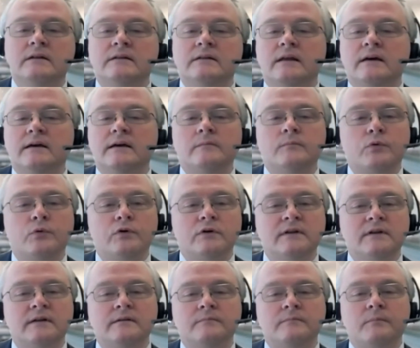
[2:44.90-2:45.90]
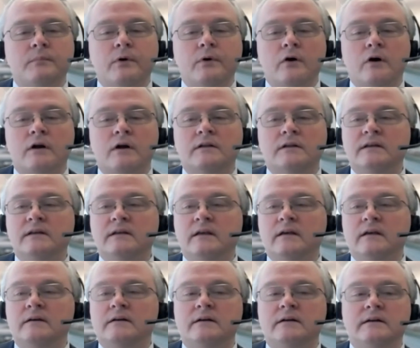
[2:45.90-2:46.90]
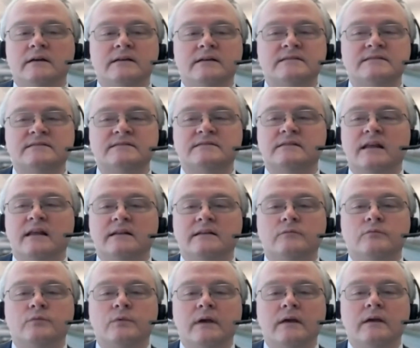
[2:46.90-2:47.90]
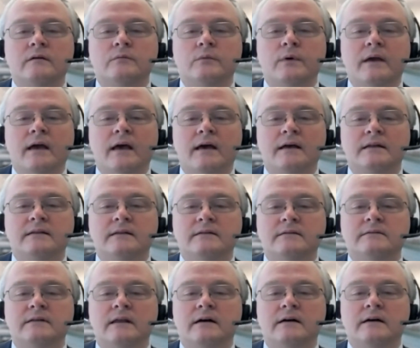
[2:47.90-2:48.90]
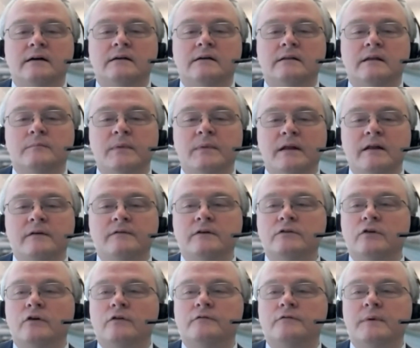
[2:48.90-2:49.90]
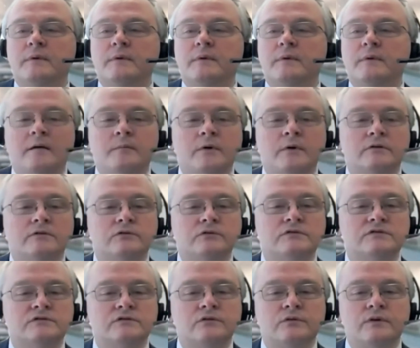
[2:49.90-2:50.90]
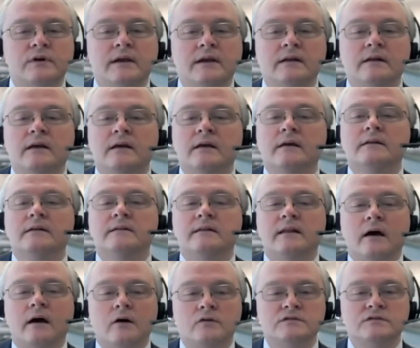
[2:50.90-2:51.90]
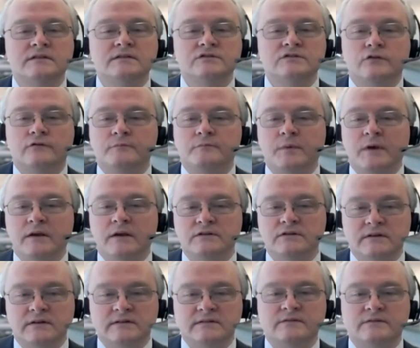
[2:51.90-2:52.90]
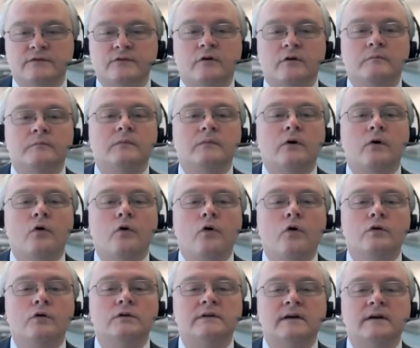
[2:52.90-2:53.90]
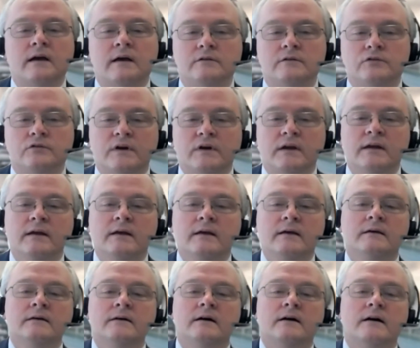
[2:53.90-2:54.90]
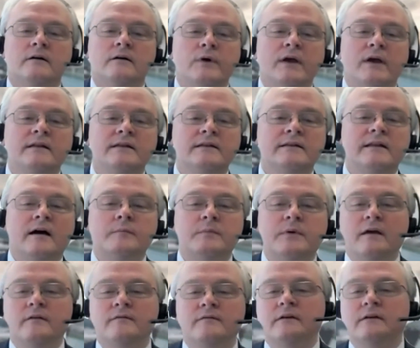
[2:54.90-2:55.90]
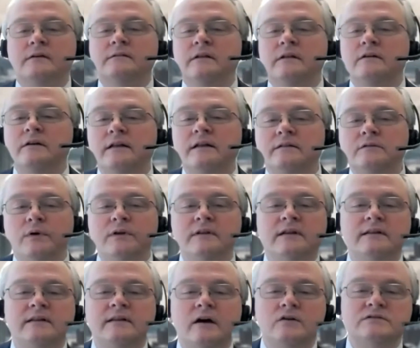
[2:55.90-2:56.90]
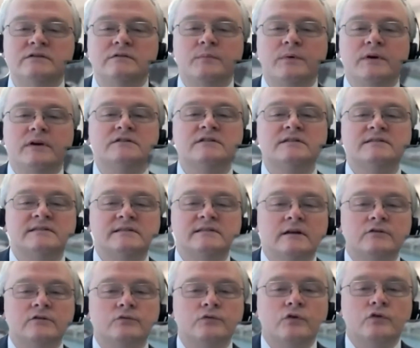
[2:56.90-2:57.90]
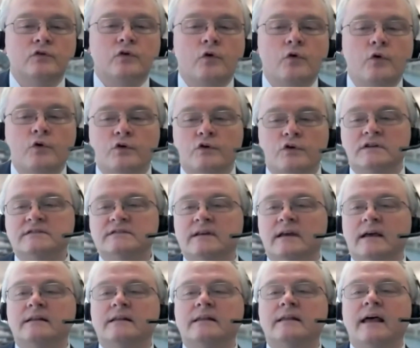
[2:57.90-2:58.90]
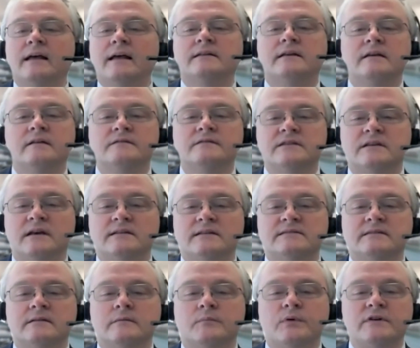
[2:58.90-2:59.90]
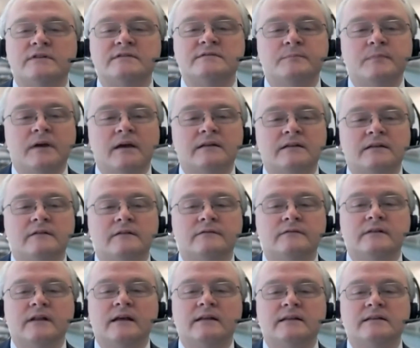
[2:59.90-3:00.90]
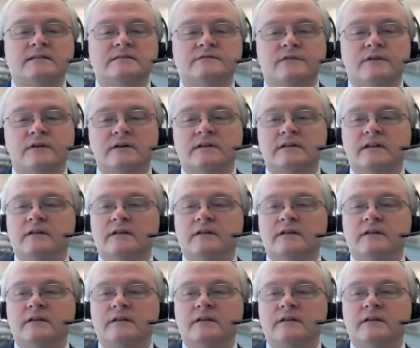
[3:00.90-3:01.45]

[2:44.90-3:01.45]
the important part here is that we, we had the, the benefit of being able to screen thousands of patients from all the country. Uh, we ended up having nearly 20,000 patients in the two cohorts, and that gives us a perspective that is very